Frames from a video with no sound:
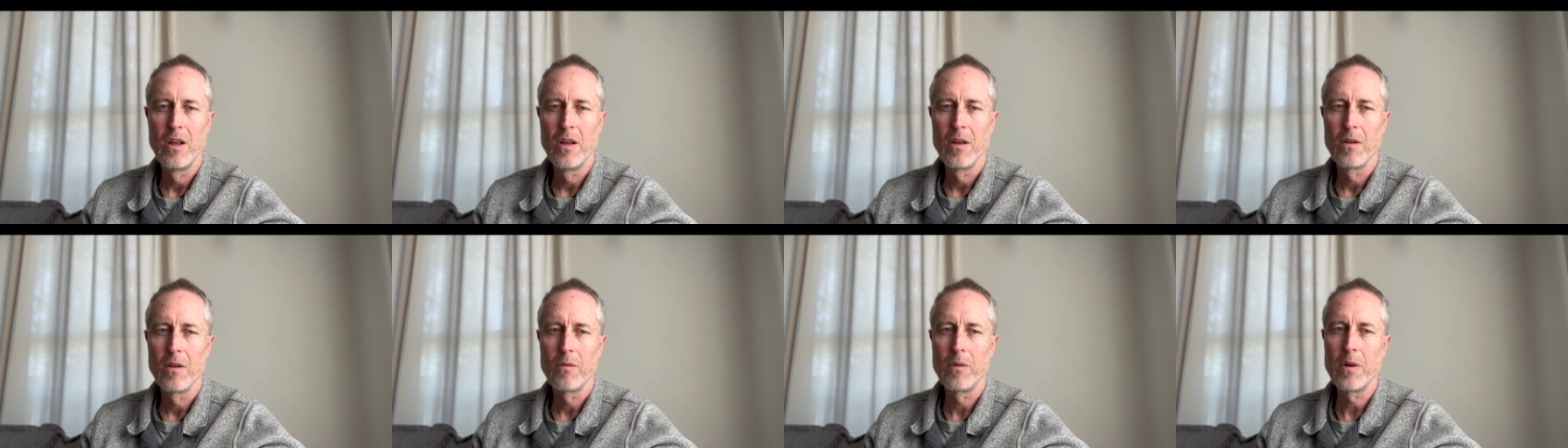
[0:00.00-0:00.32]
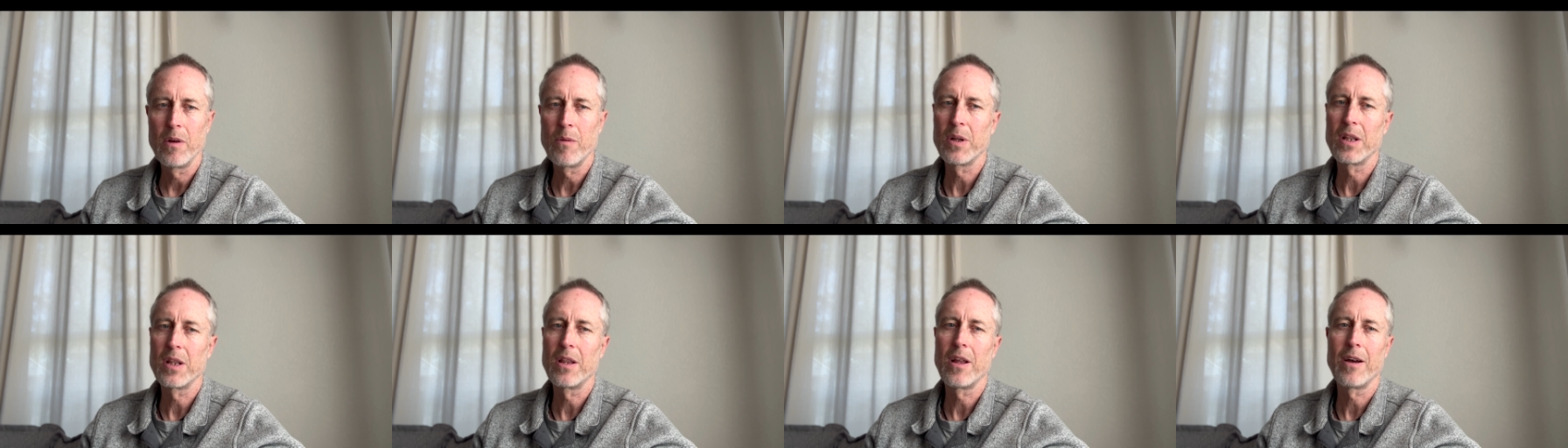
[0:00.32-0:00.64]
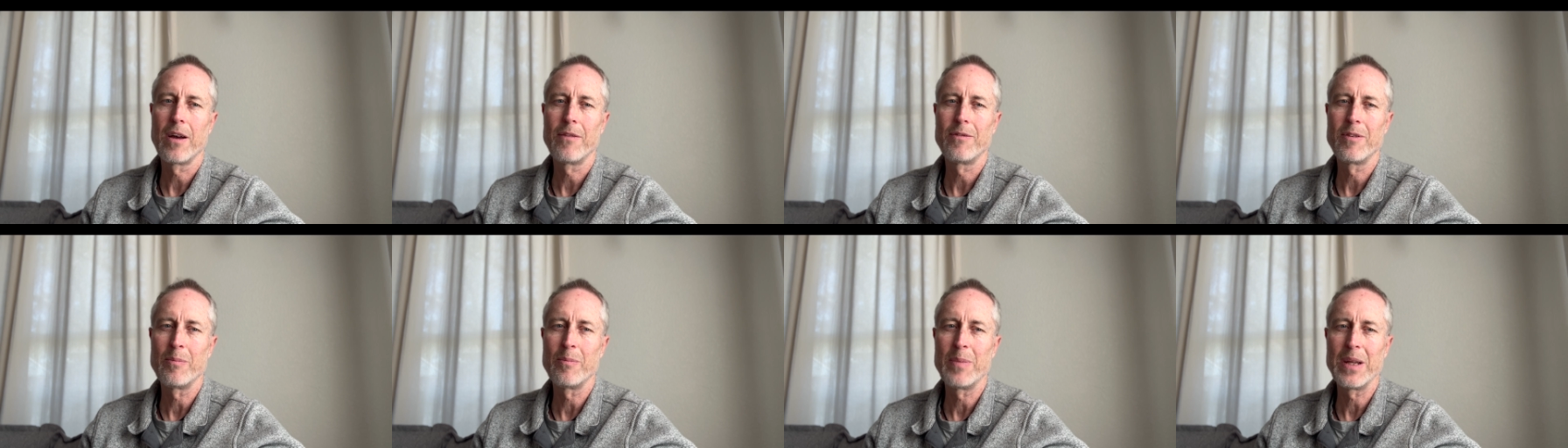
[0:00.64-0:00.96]
we would
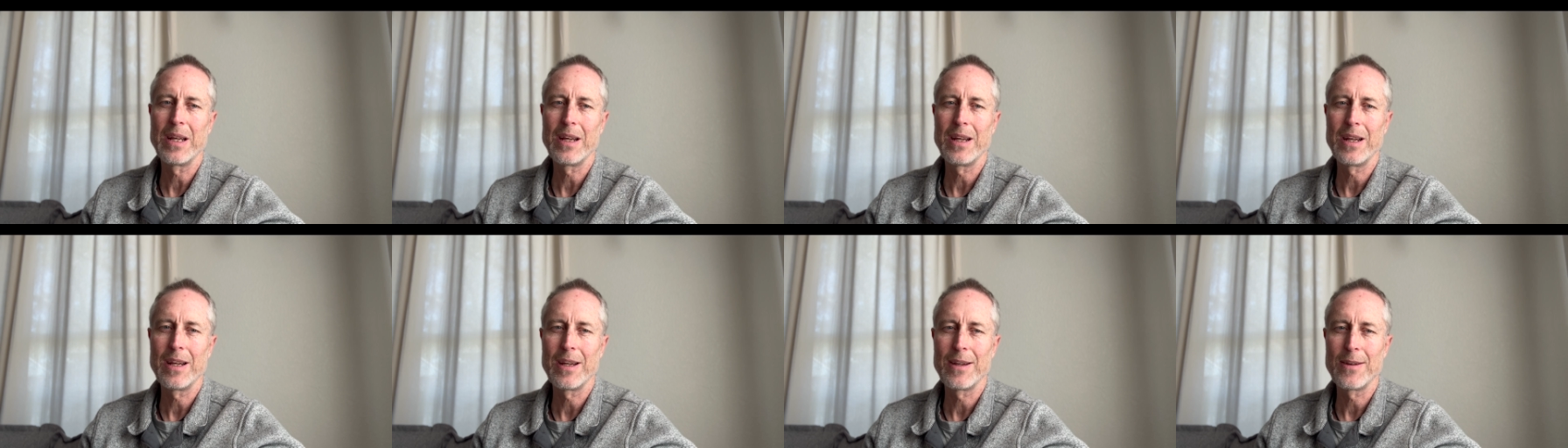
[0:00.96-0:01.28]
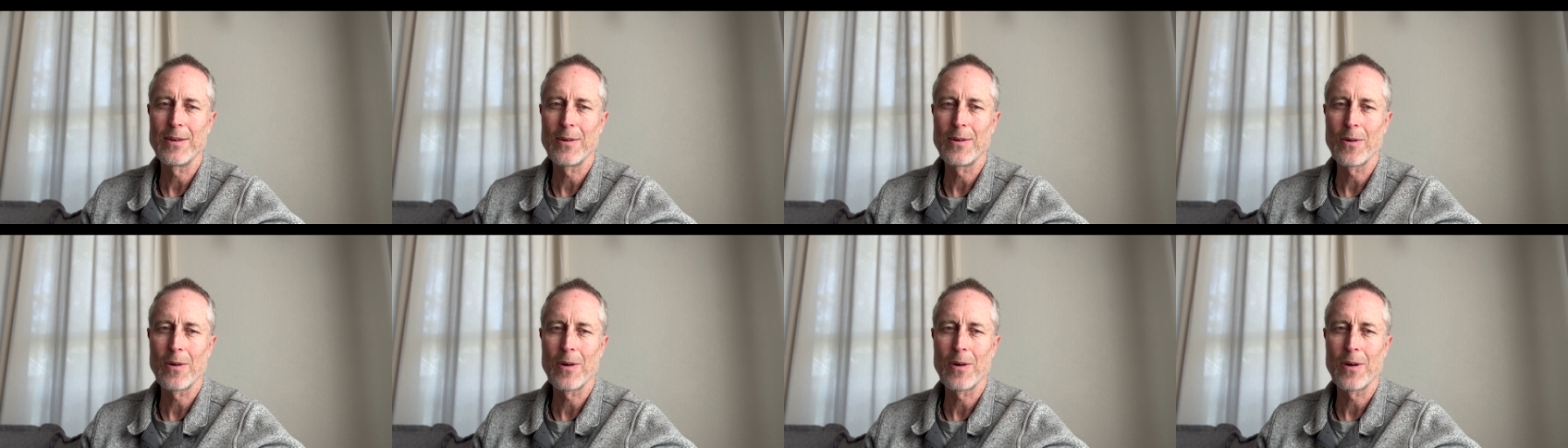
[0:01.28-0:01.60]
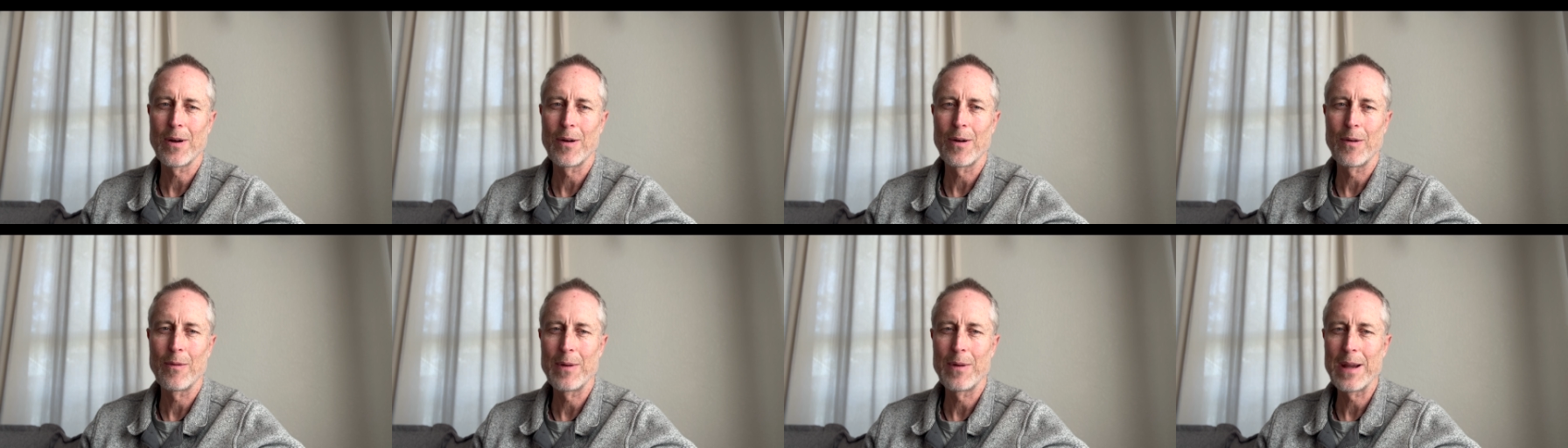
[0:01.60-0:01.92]
love to be
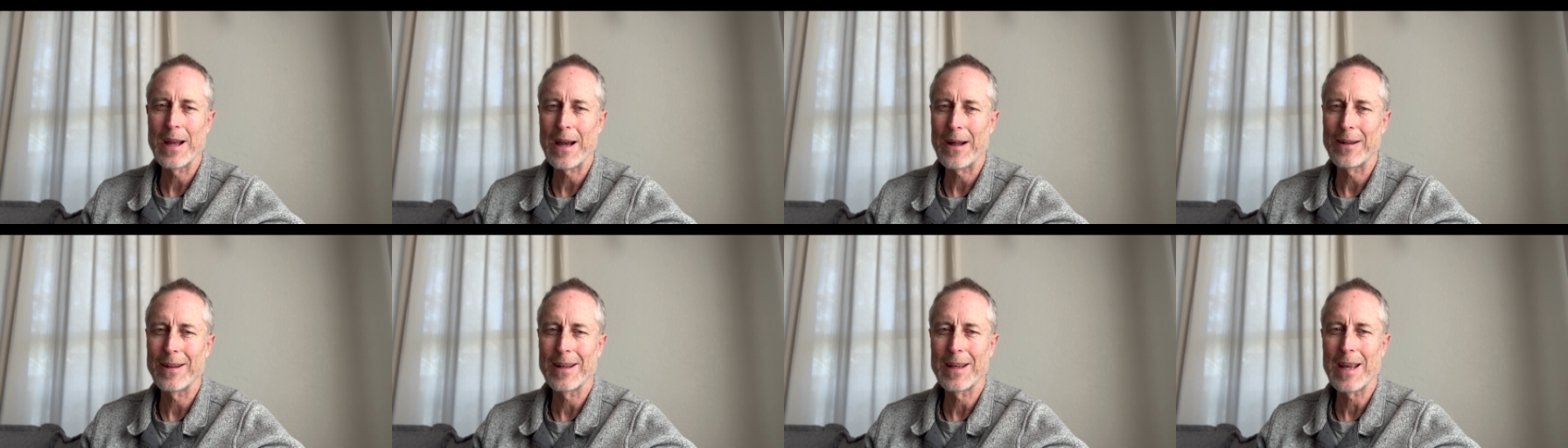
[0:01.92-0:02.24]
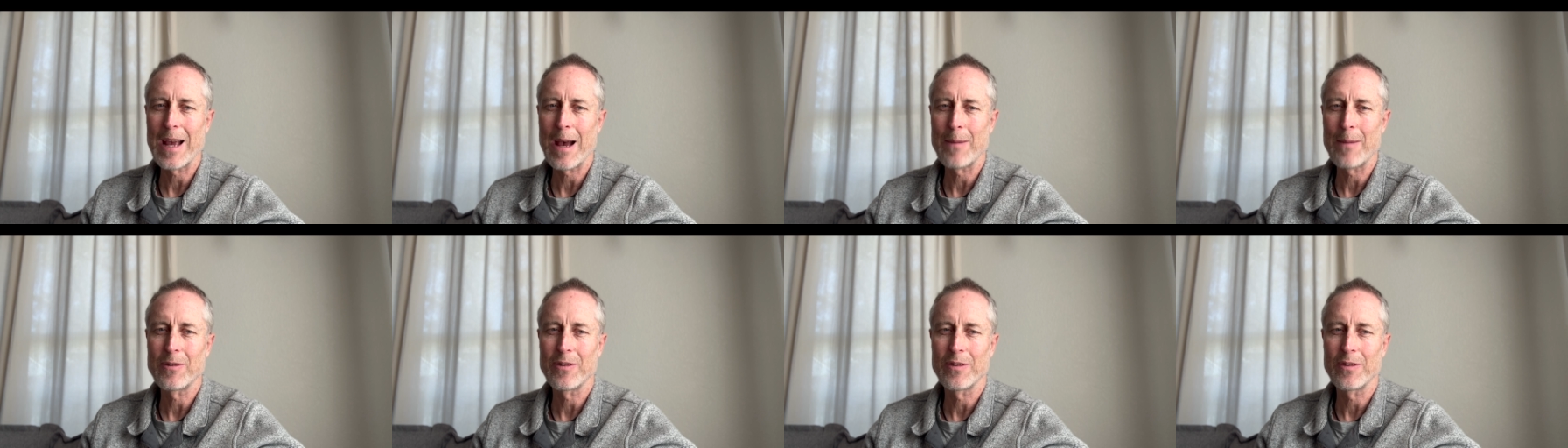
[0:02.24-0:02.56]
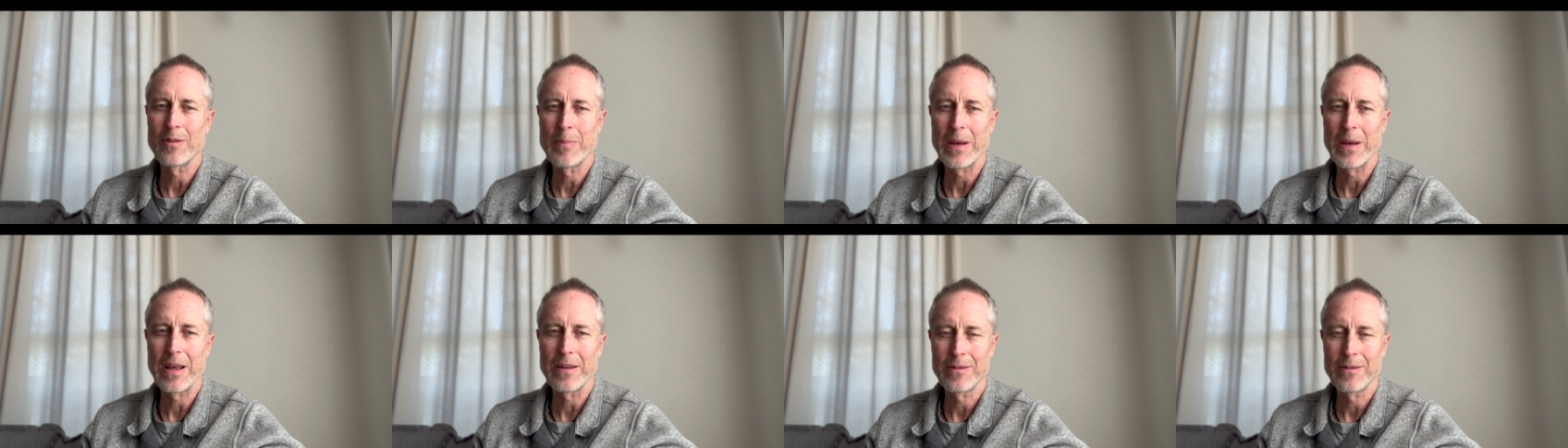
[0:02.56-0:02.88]
your reality capture
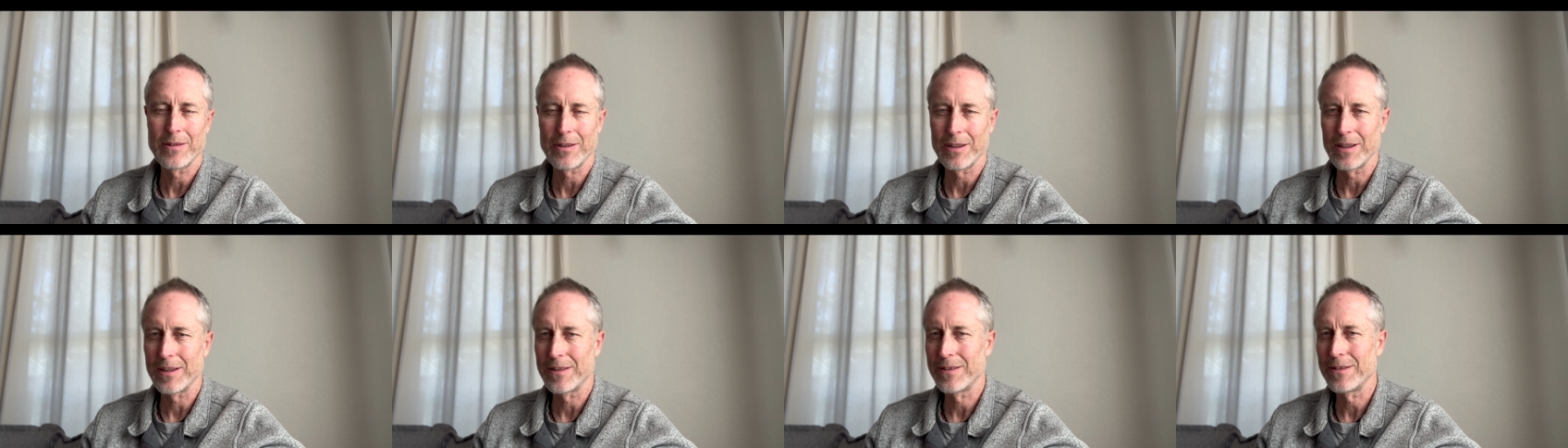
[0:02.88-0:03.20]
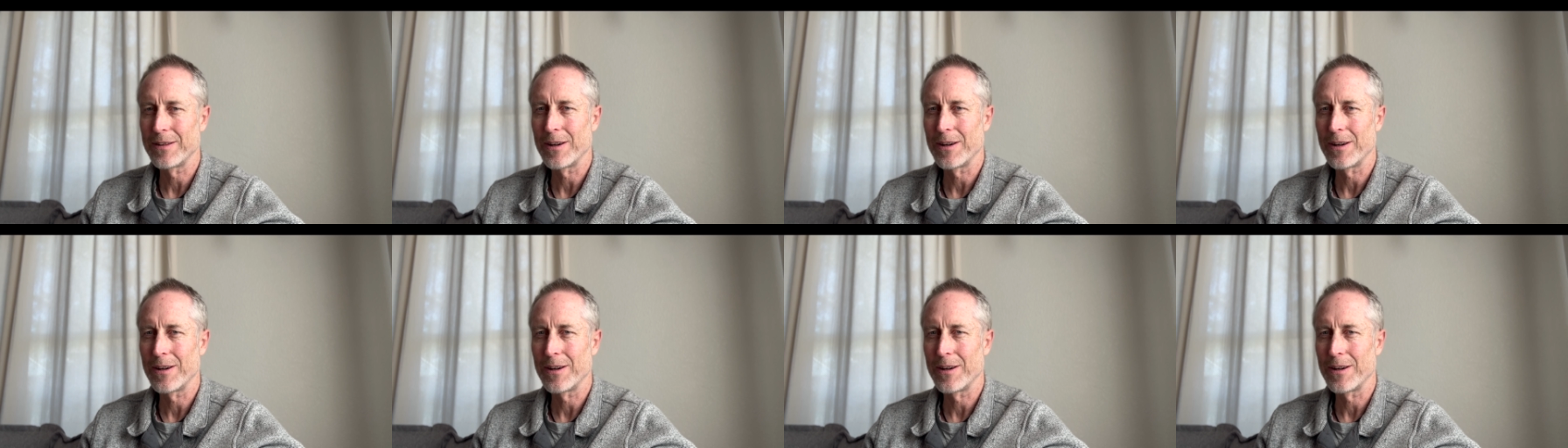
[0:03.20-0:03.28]
specialist.